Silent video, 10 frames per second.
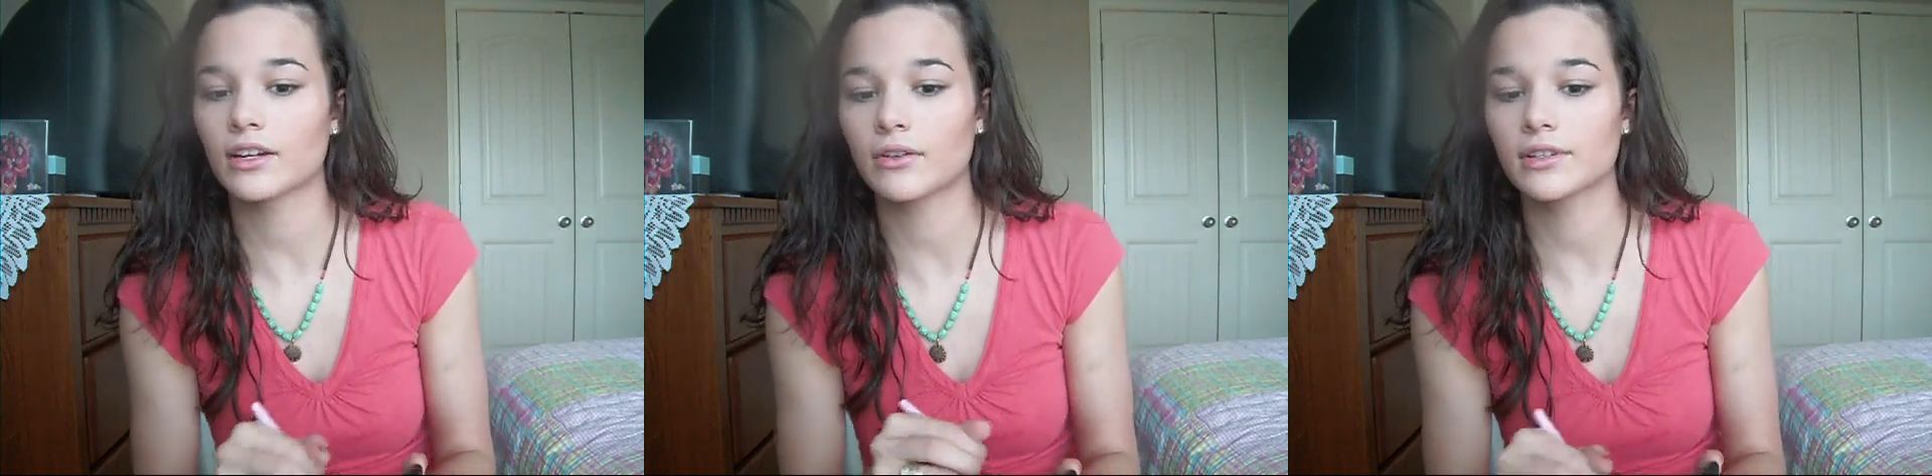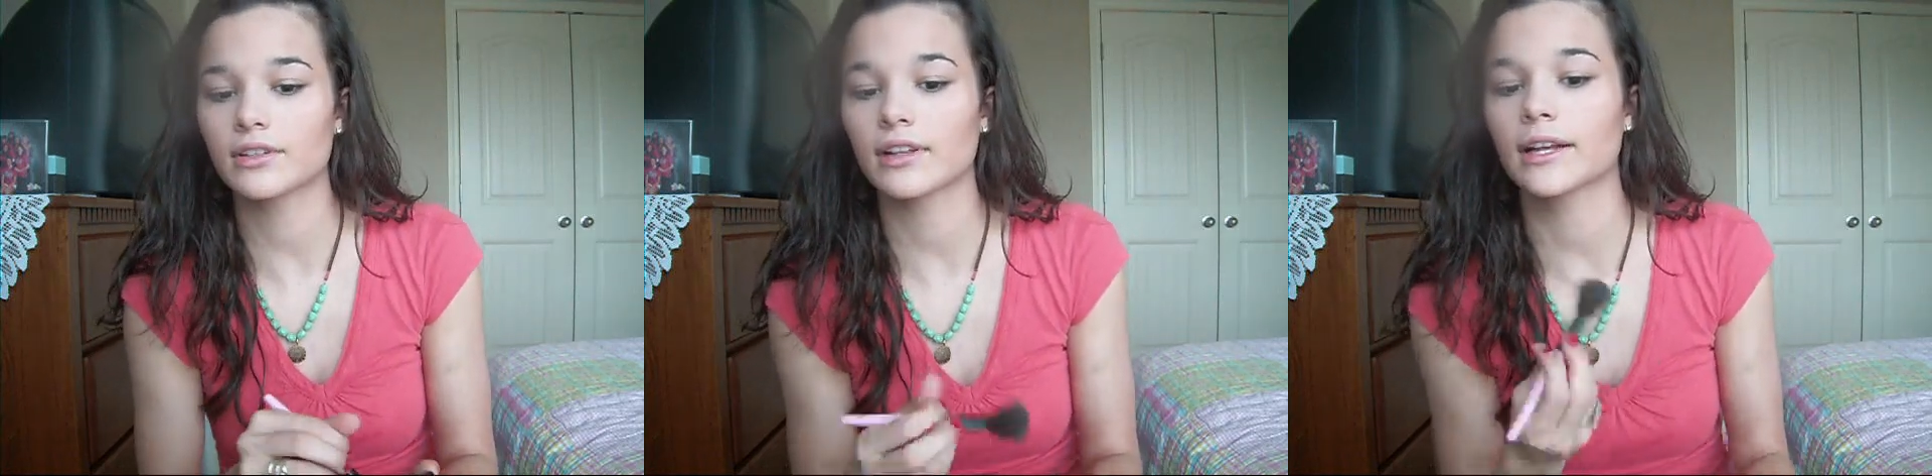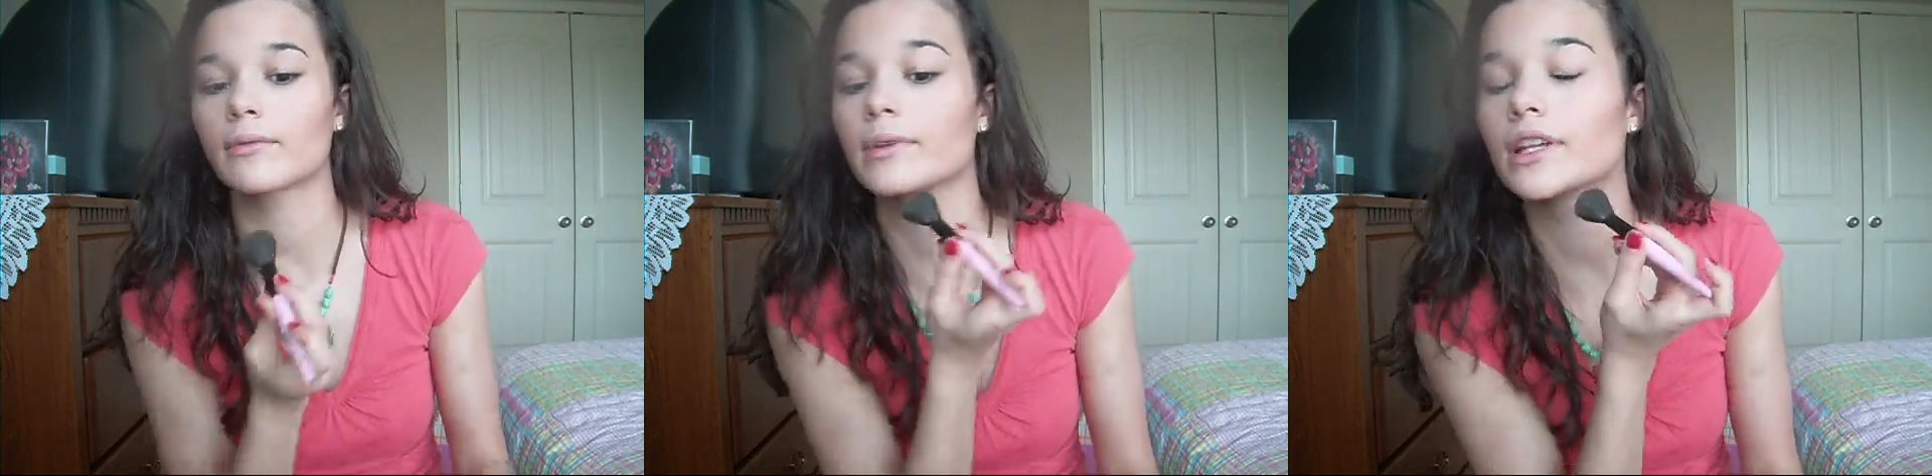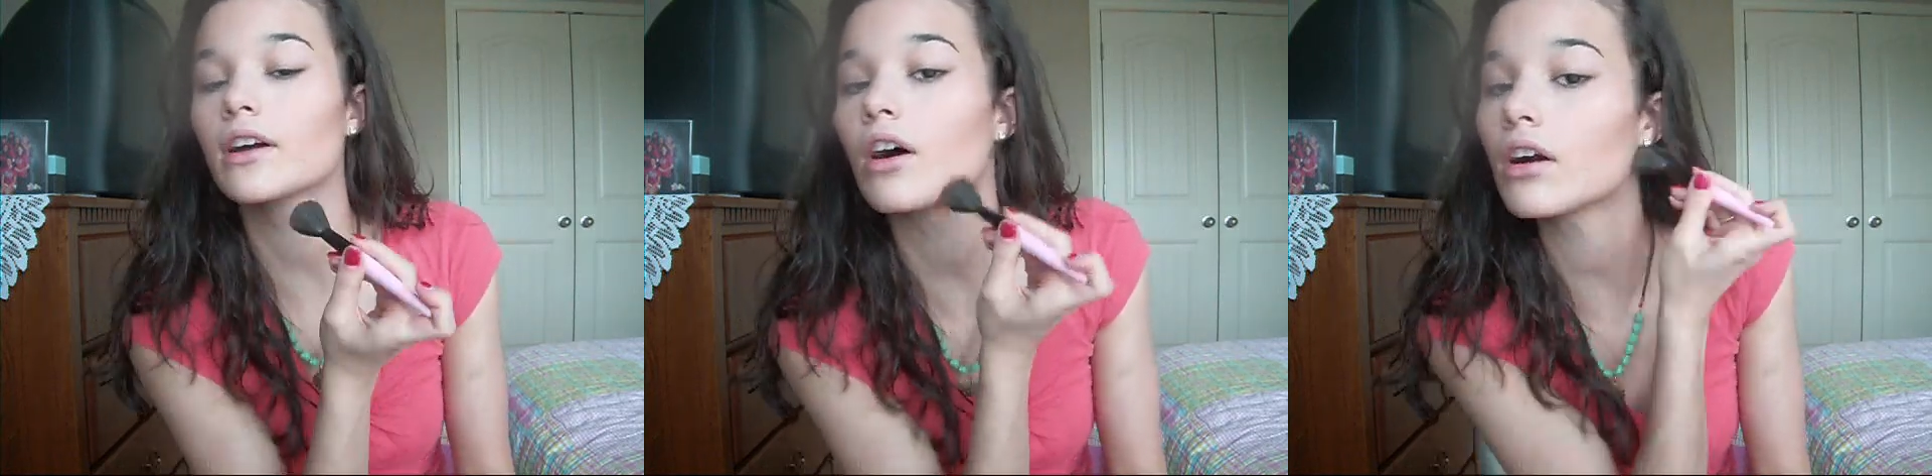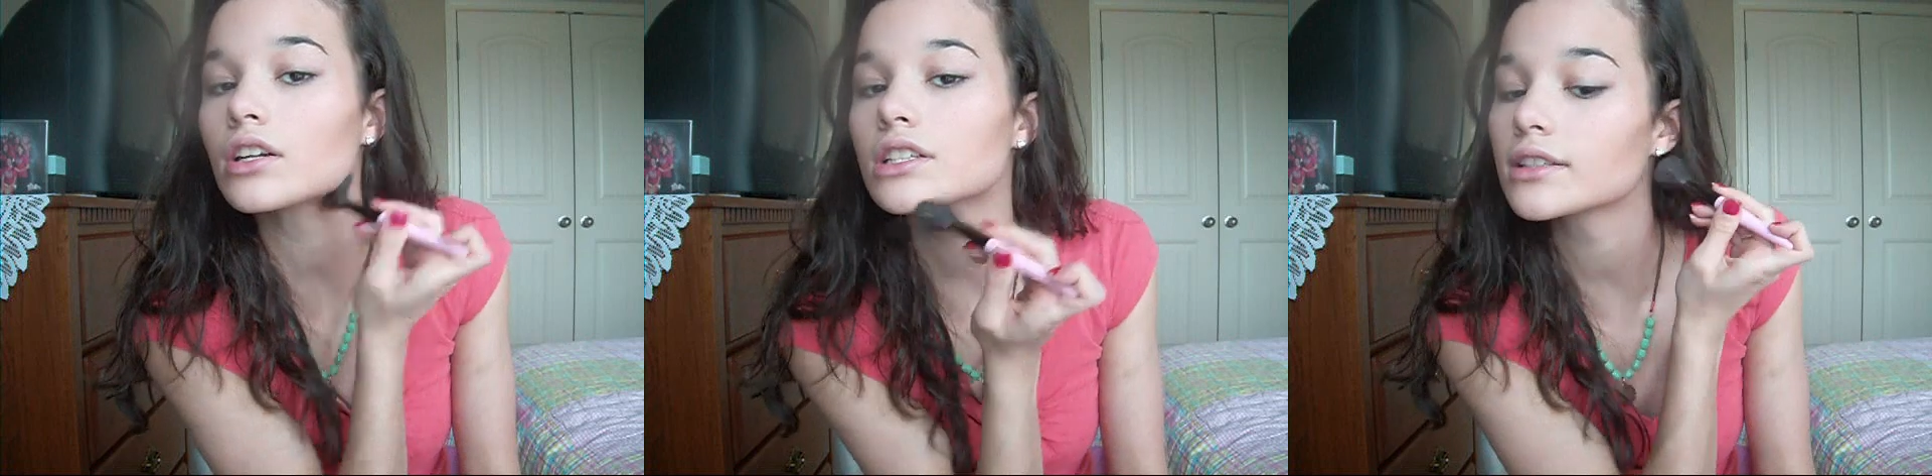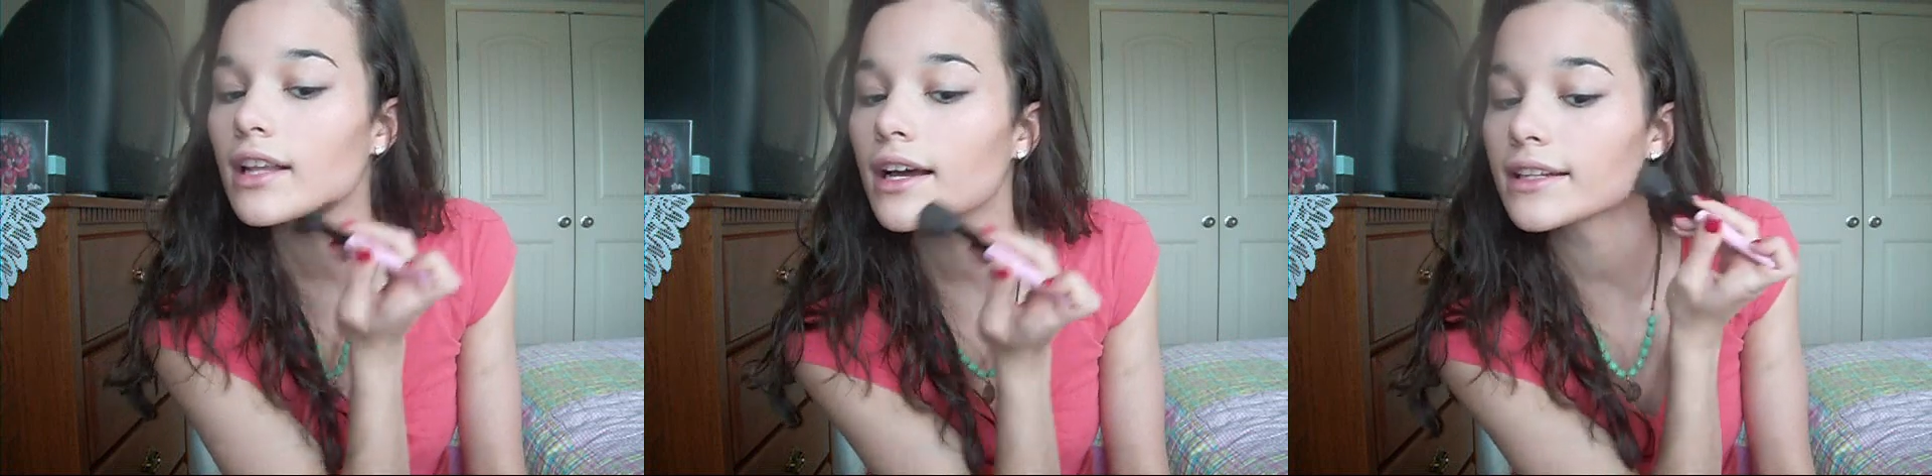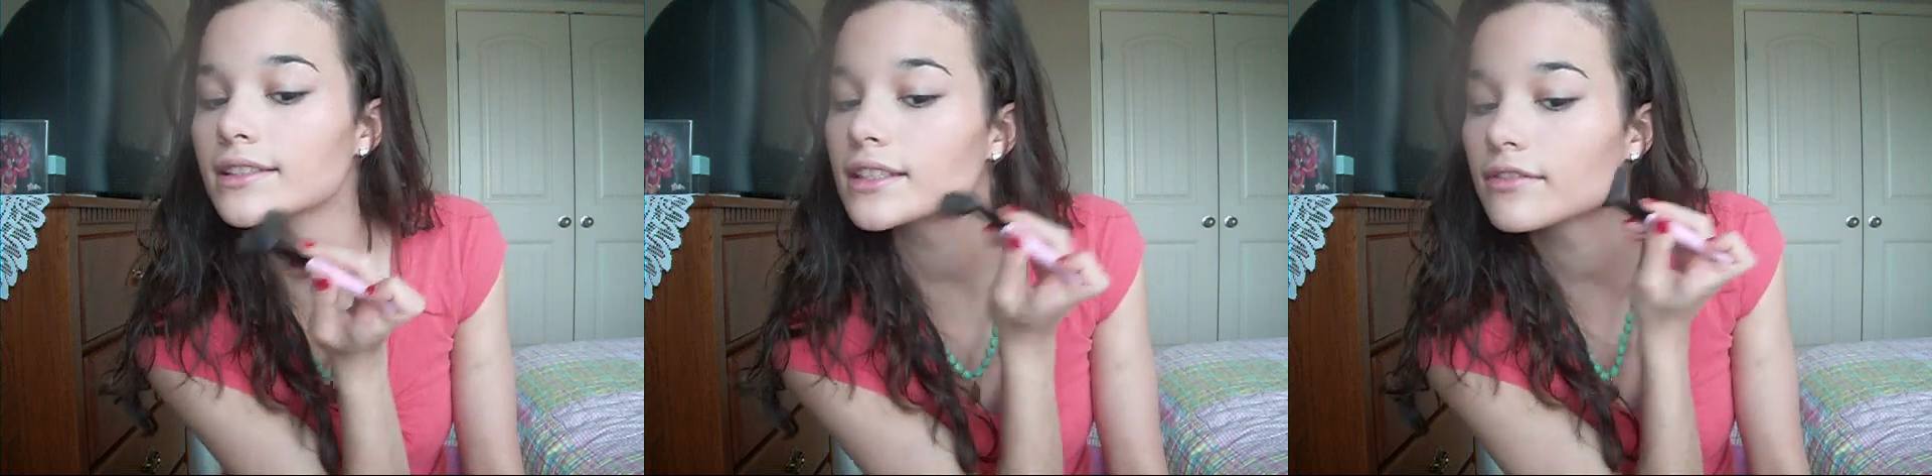these are going to look like really harsh
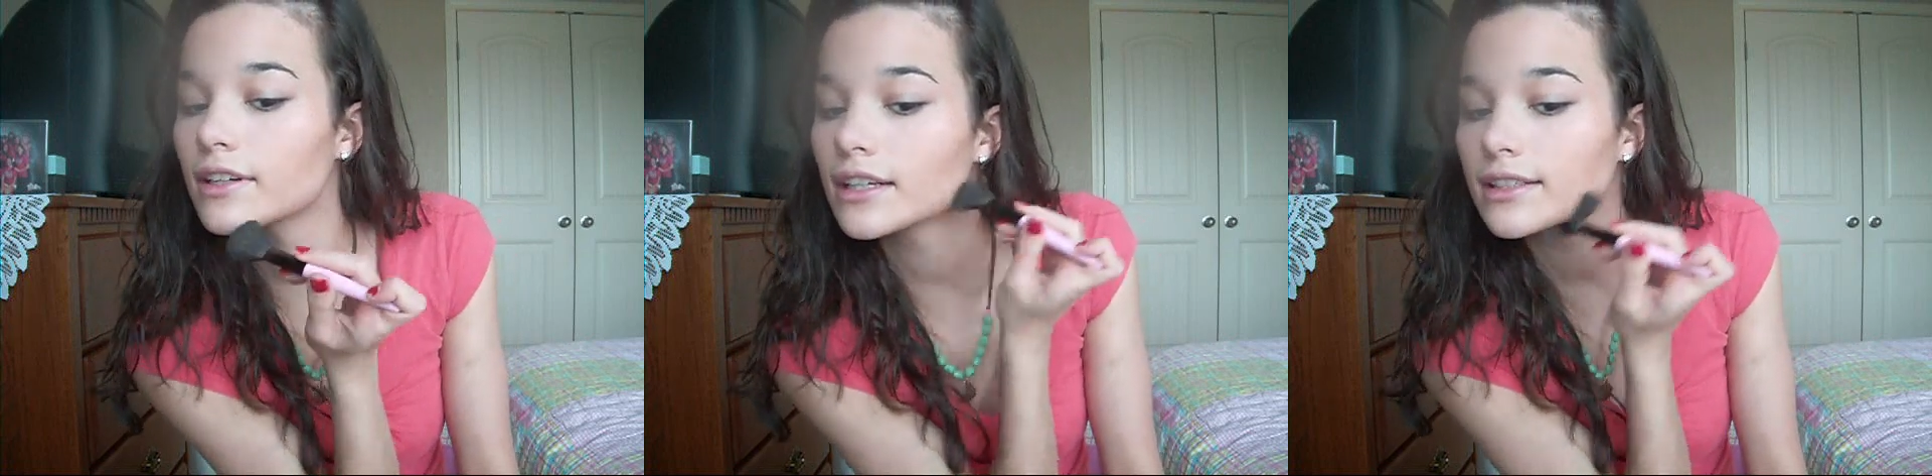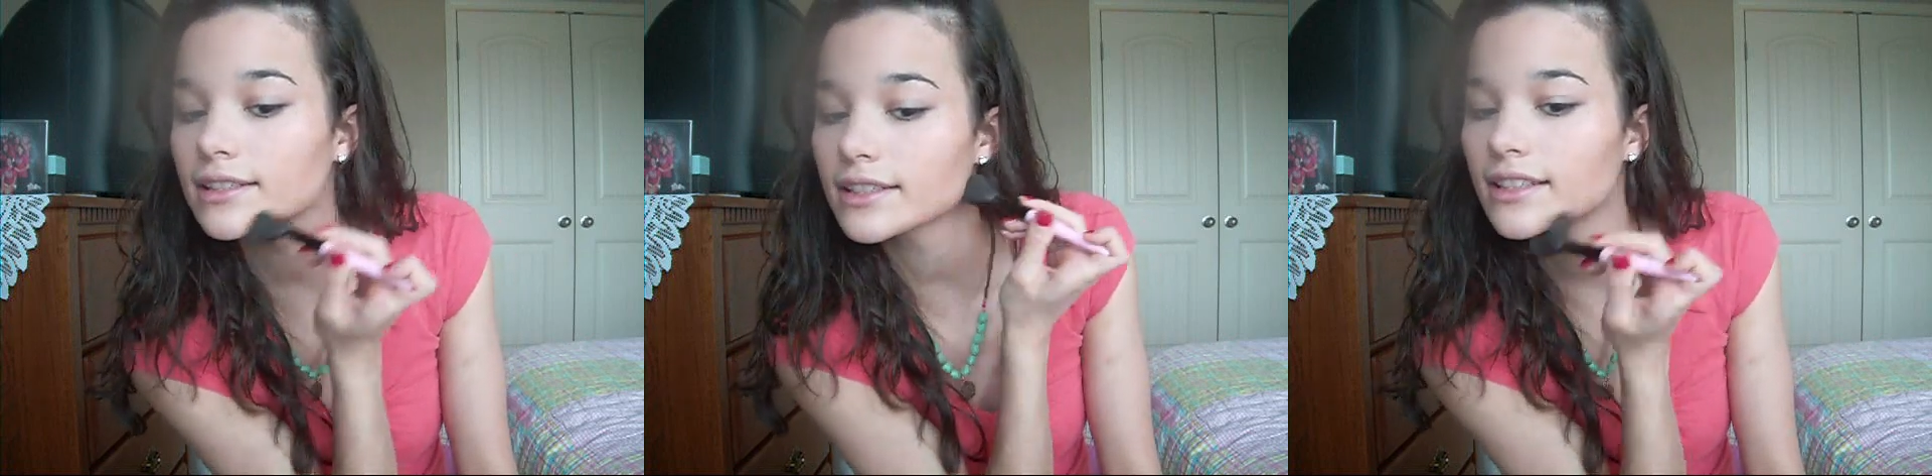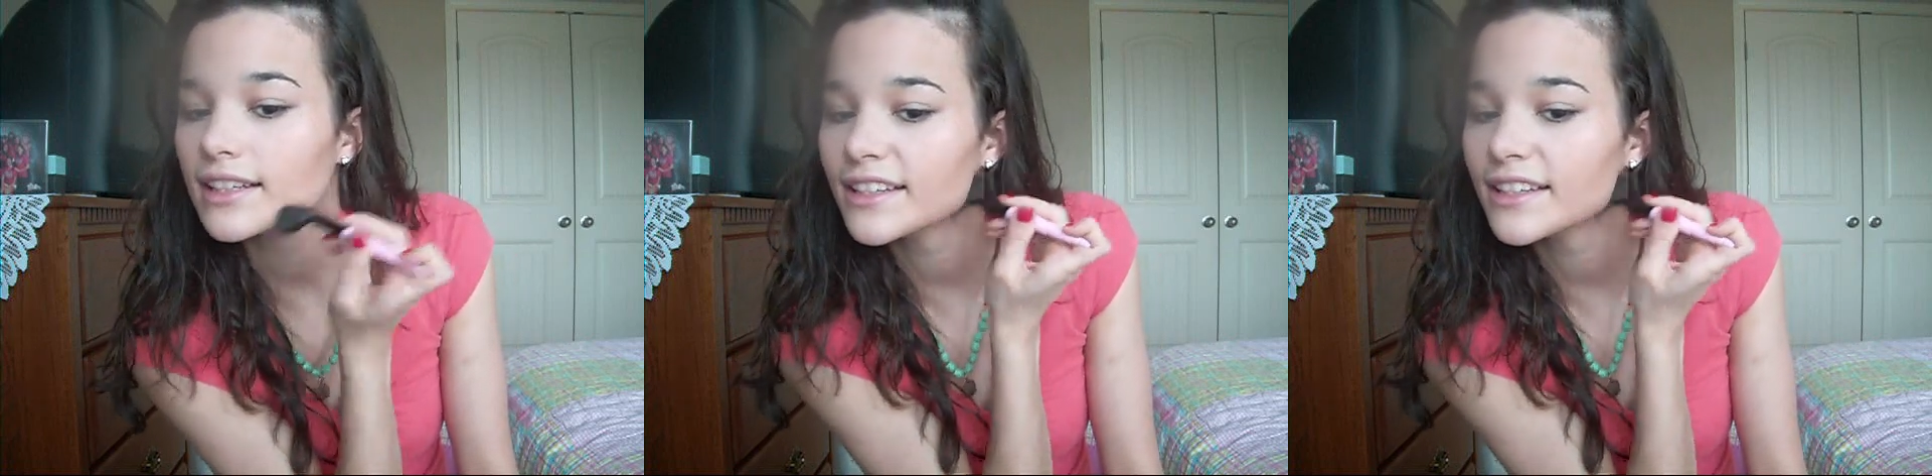lines at first.